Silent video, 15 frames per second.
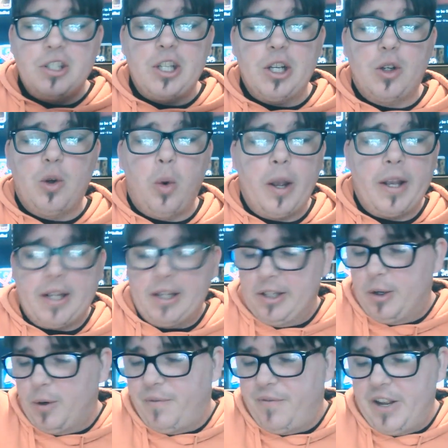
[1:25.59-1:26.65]
a quick
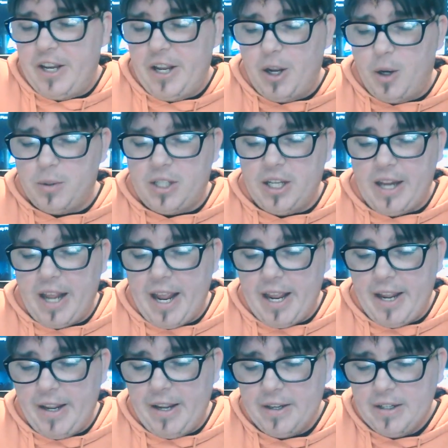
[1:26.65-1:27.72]
little video
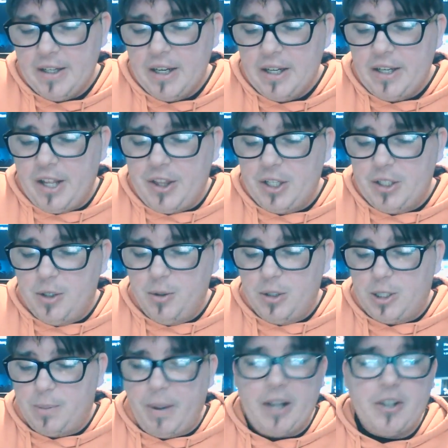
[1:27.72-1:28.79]
today. Nothing too
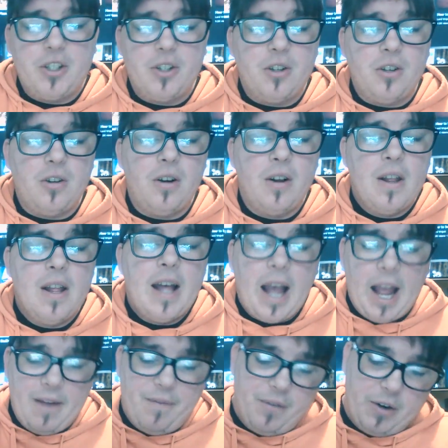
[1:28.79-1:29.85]
special.
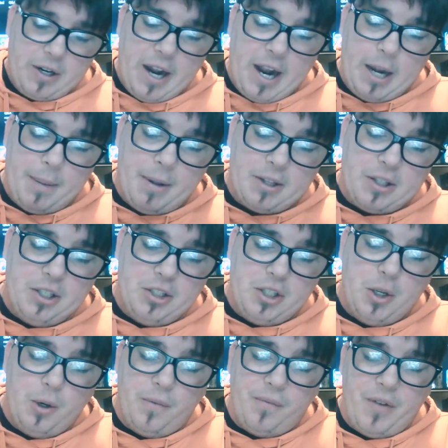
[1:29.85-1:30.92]
I forgot about these
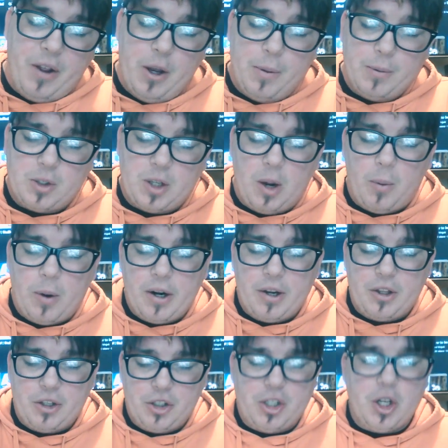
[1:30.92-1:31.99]
two films, so I
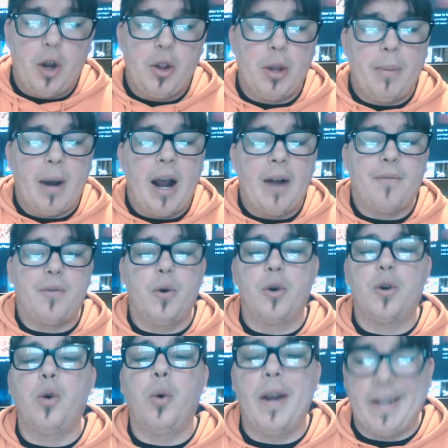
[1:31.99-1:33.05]
wanted to show them off real
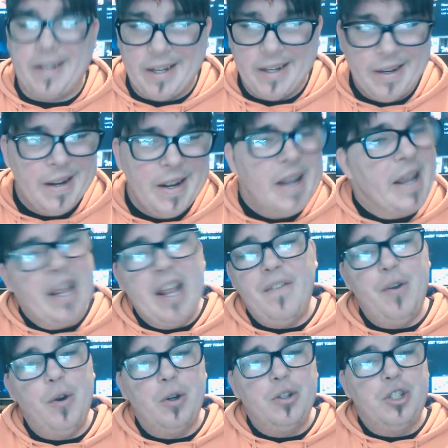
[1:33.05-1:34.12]
quick. If
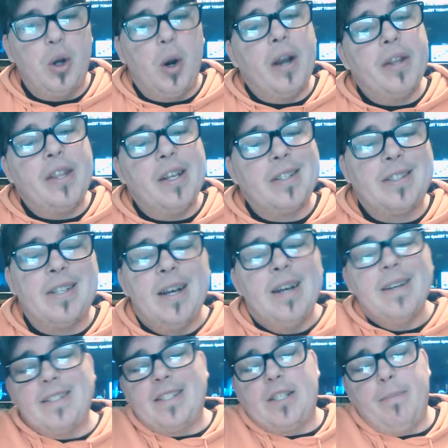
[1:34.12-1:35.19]
you enjoyed this,
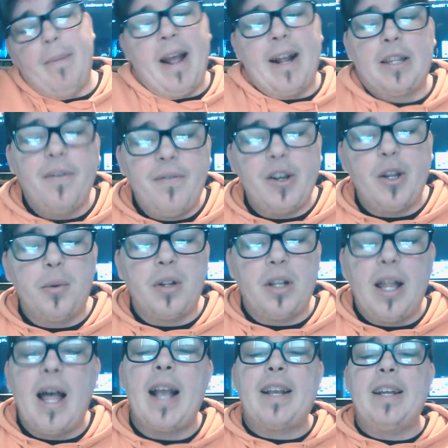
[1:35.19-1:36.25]
smack the video with a
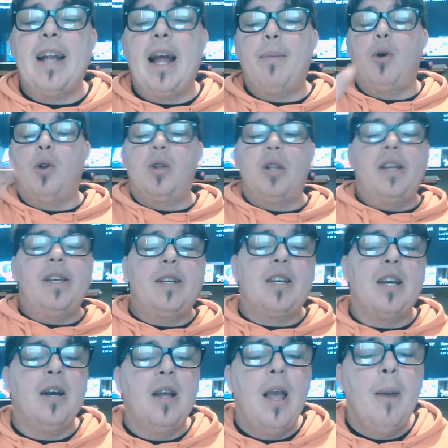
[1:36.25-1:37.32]
like, and I will
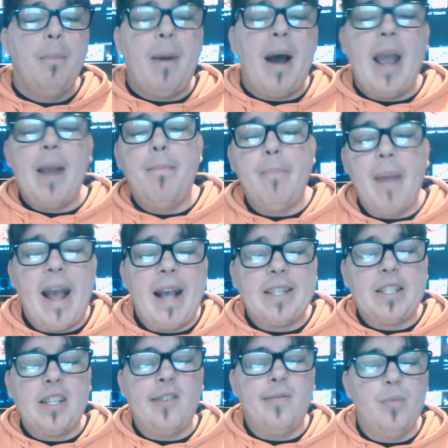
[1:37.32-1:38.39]
link my
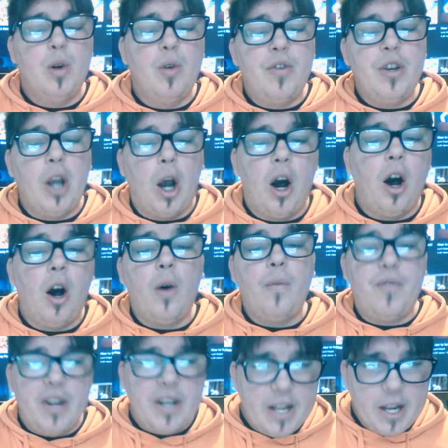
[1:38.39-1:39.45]
massive movie haul
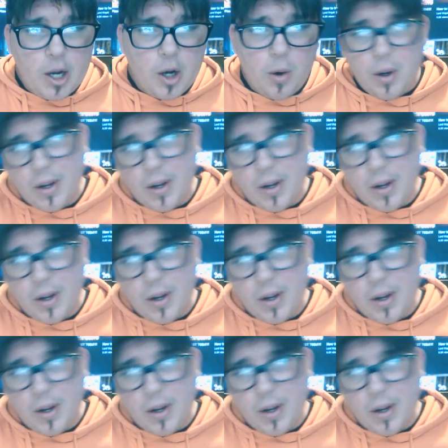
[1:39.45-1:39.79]
video